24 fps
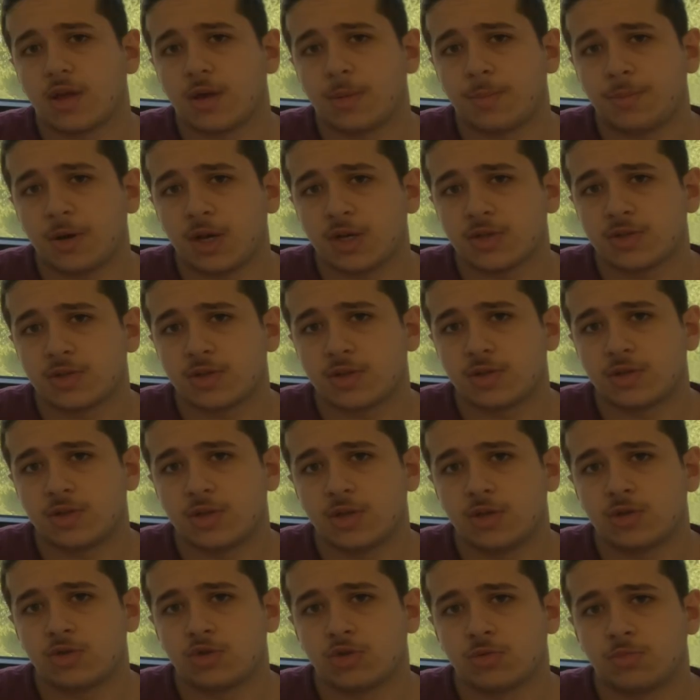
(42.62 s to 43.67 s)

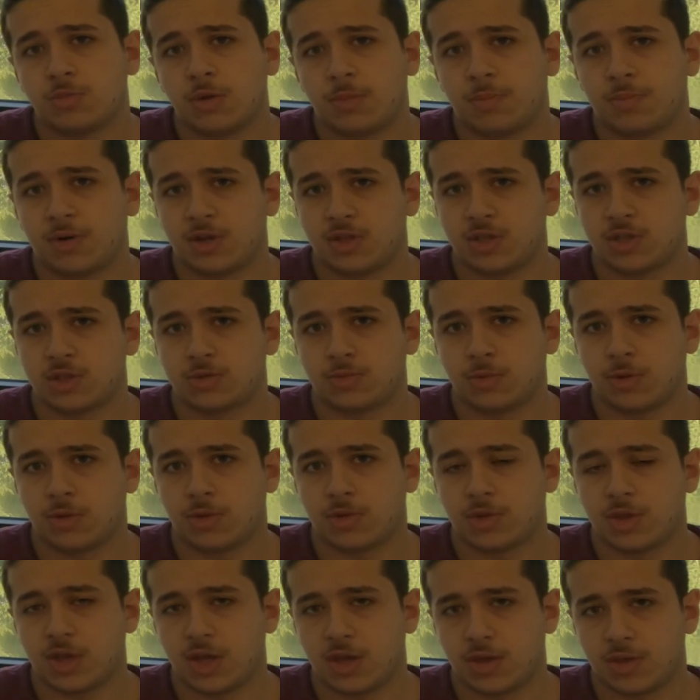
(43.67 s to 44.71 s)
apostasy should be punished
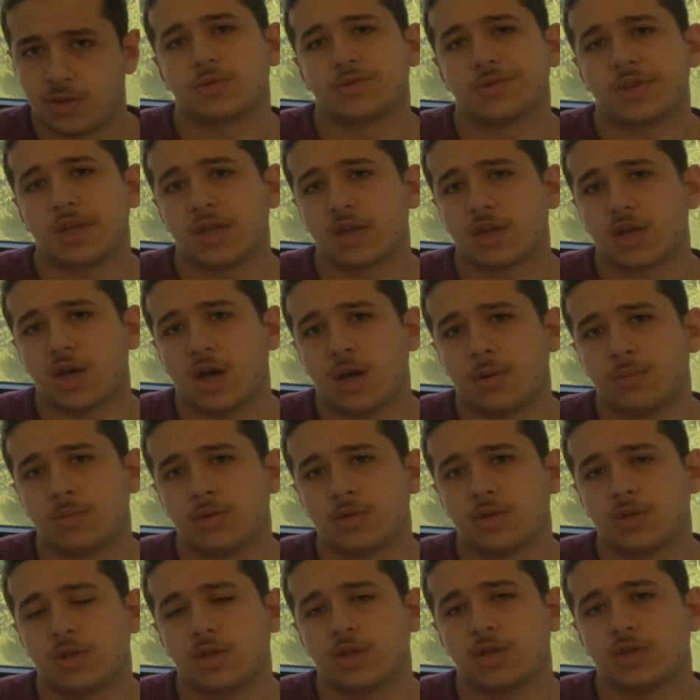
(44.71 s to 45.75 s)
with death. They
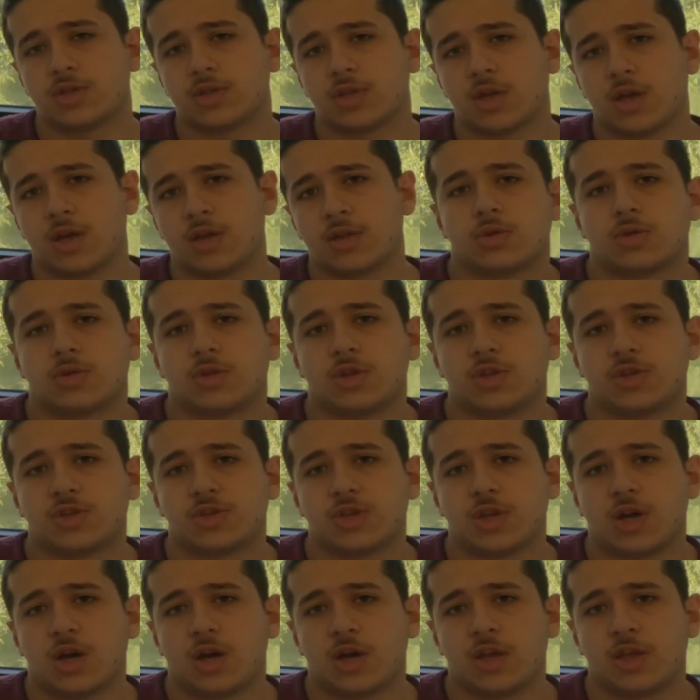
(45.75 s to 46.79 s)
commonly cite
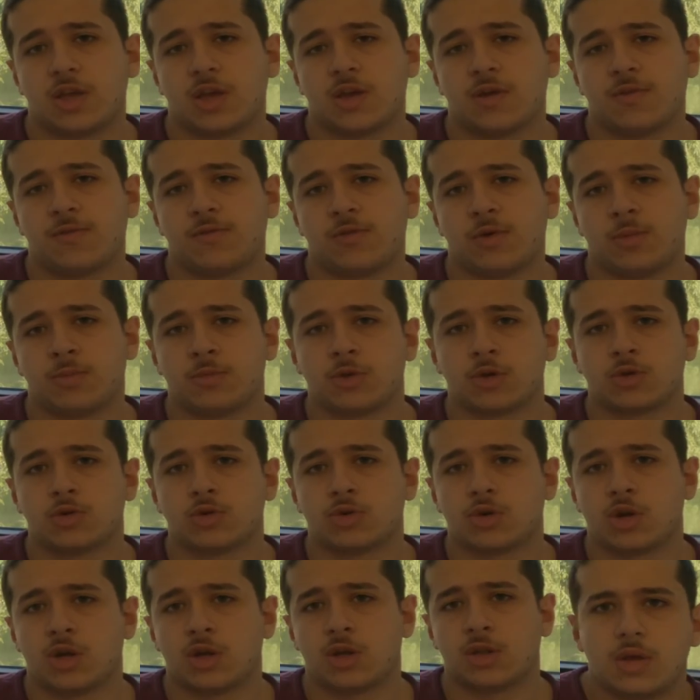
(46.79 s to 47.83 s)
this ayah from the
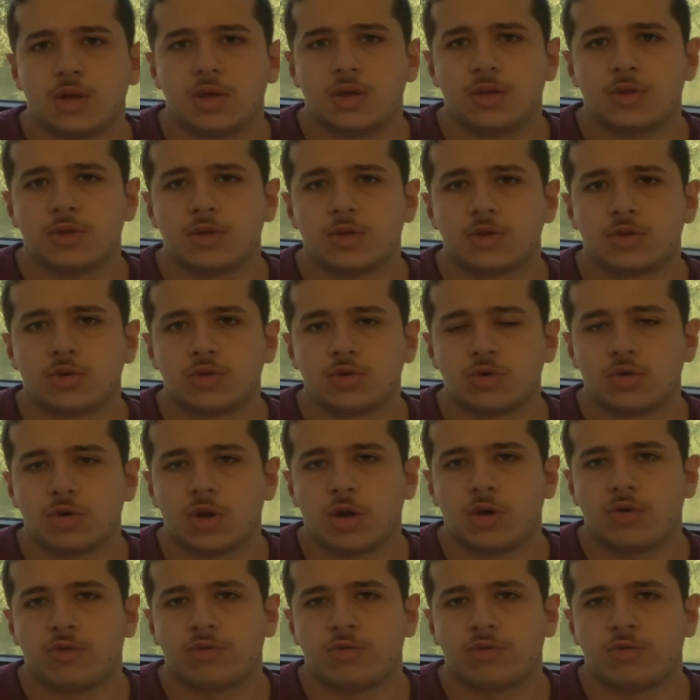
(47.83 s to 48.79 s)
Quran in the Surah